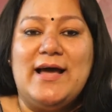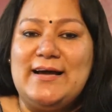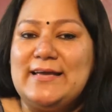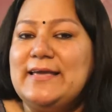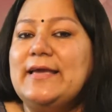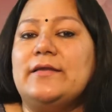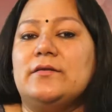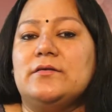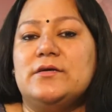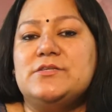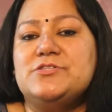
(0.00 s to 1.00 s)

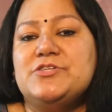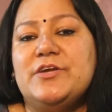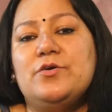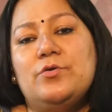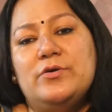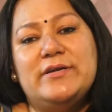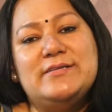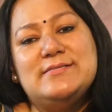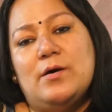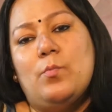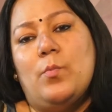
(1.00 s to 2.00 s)
Again, a stakeholder
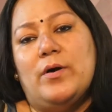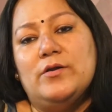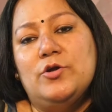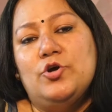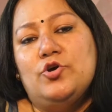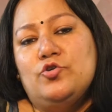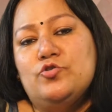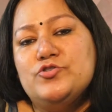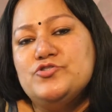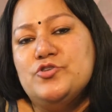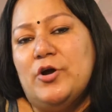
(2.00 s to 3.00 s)
is someone
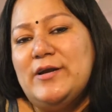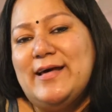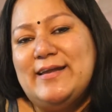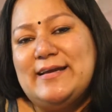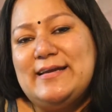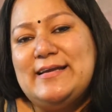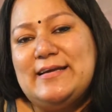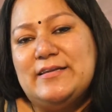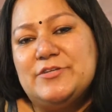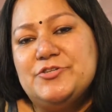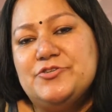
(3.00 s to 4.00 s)
who is not directly
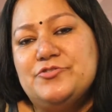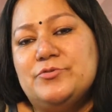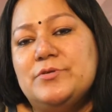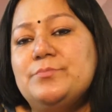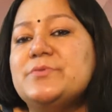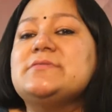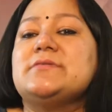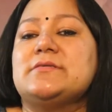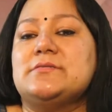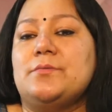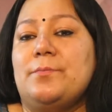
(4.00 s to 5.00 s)
connected to the
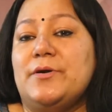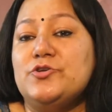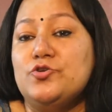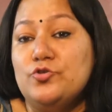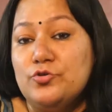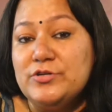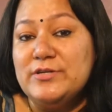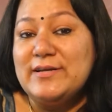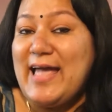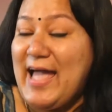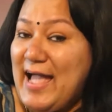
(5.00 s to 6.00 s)
business but could
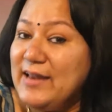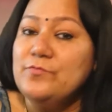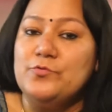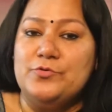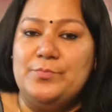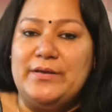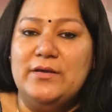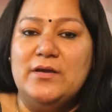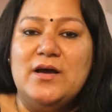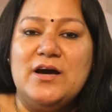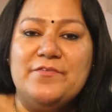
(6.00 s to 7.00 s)
and would be
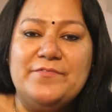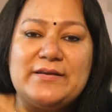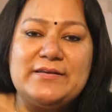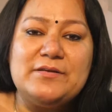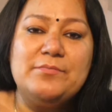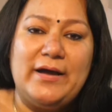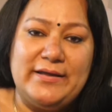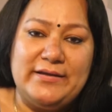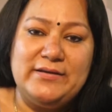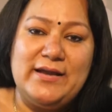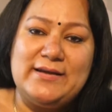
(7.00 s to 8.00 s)
affected by
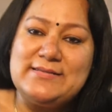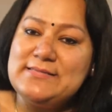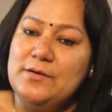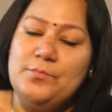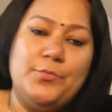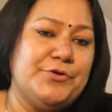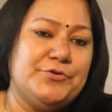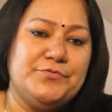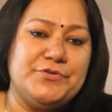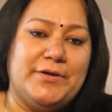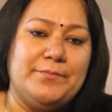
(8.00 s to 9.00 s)
it at some point
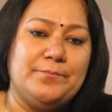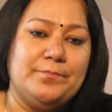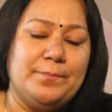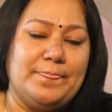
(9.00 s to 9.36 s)
of time.